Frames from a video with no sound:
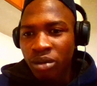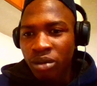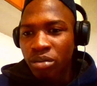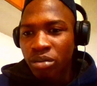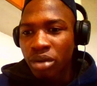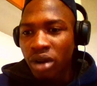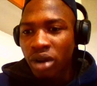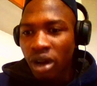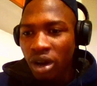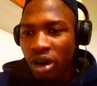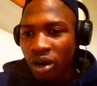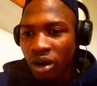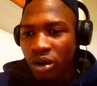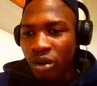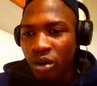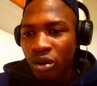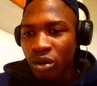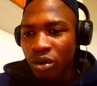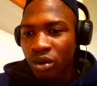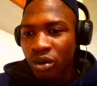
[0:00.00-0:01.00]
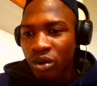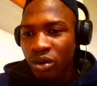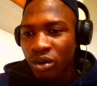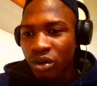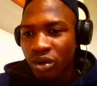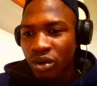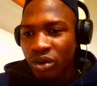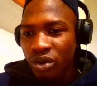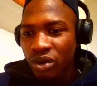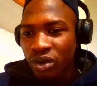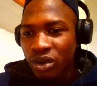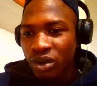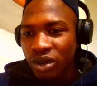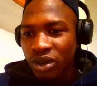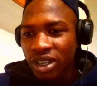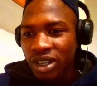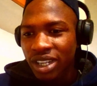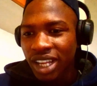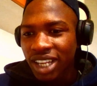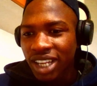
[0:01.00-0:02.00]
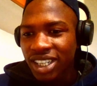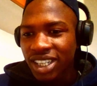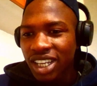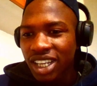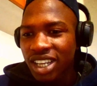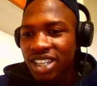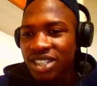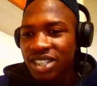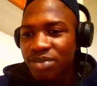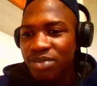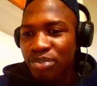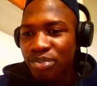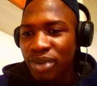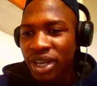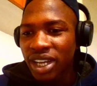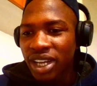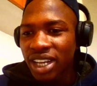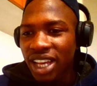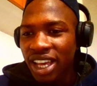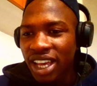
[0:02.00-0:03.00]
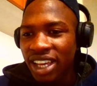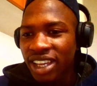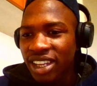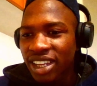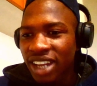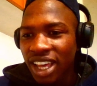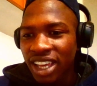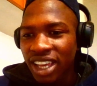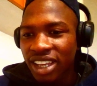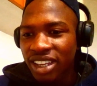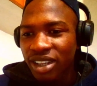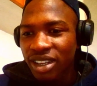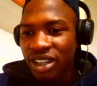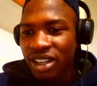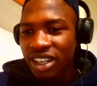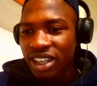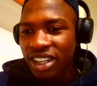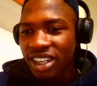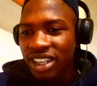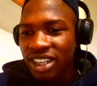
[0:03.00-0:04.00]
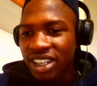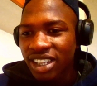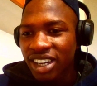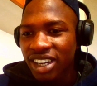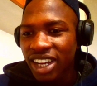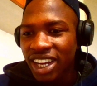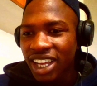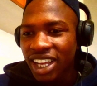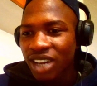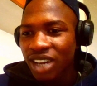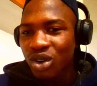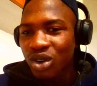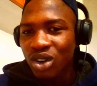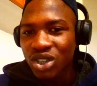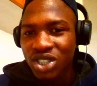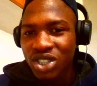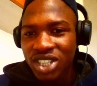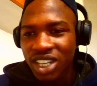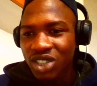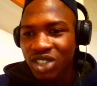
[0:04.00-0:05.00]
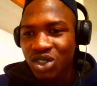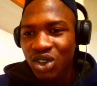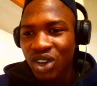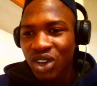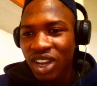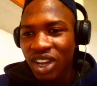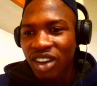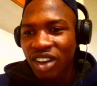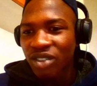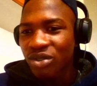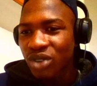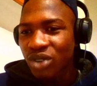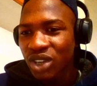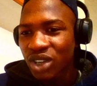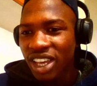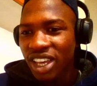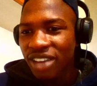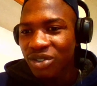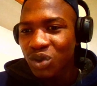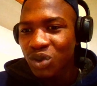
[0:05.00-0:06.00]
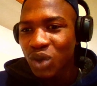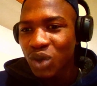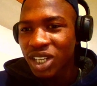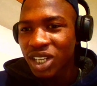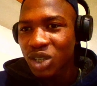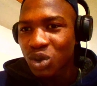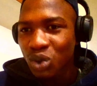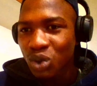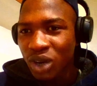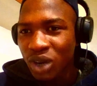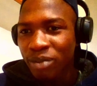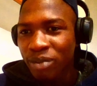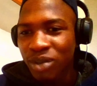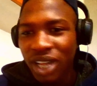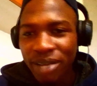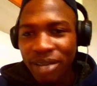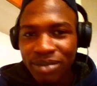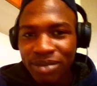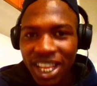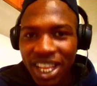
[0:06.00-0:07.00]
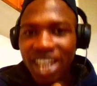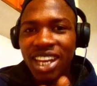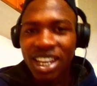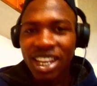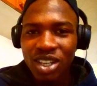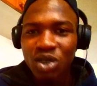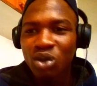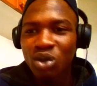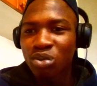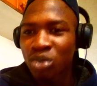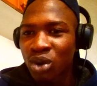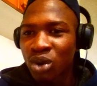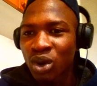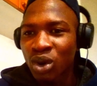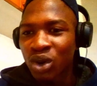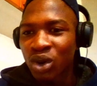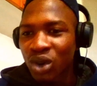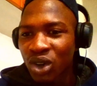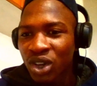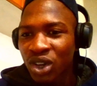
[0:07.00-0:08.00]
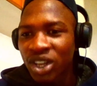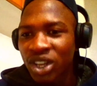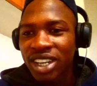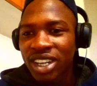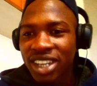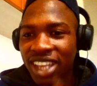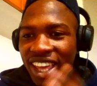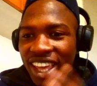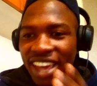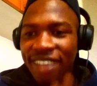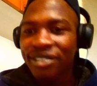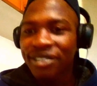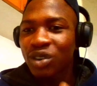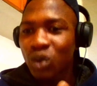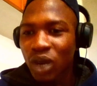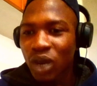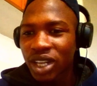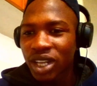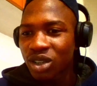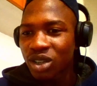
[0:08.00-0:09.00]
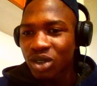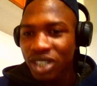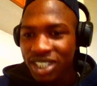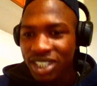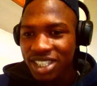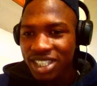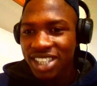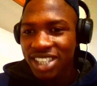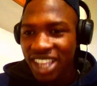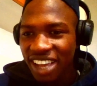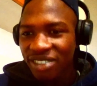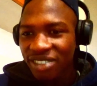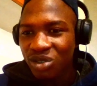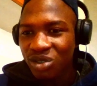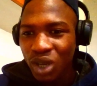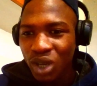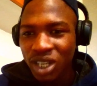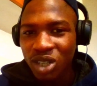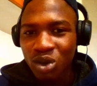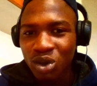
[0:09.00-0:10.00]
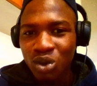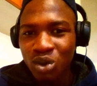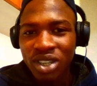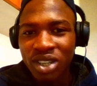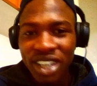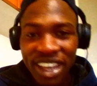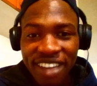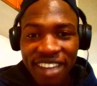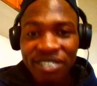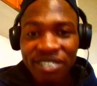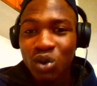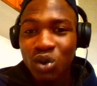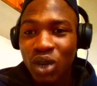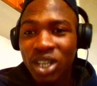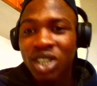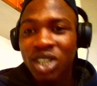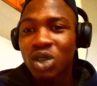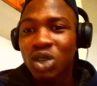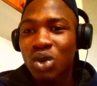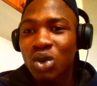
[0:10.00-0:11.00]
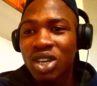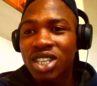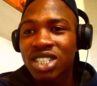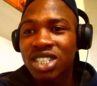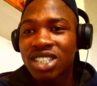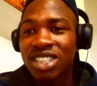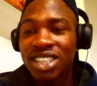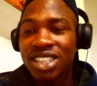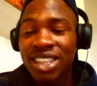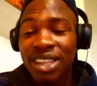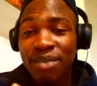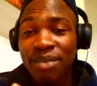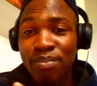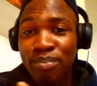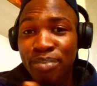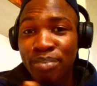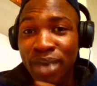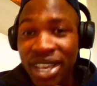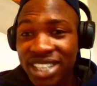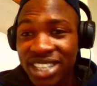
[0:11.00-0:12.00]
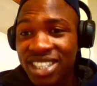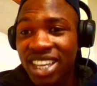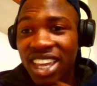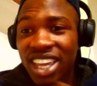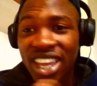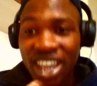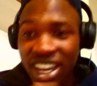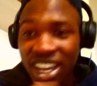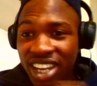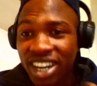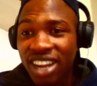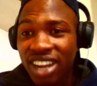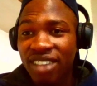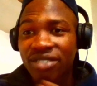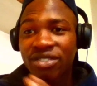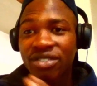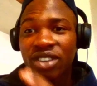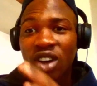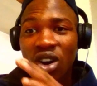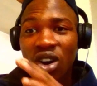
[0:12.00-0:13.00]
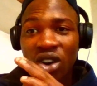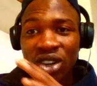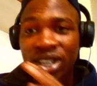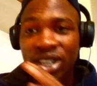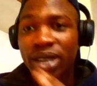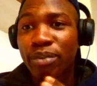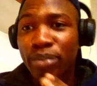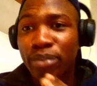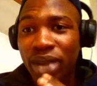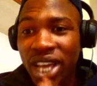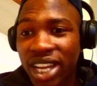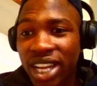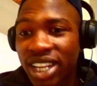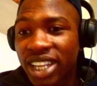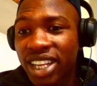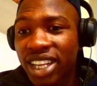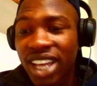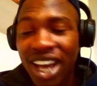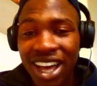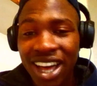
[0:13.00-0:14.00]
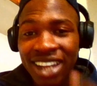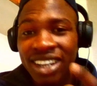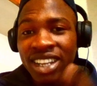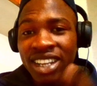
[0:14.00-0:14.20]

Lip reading: Bro, that thing is big like the radar cross-section for the F-22 Raptor. I'm telling you, bro. The F-20, this is the F-22. The F-22 is the best aircraft on the planet, and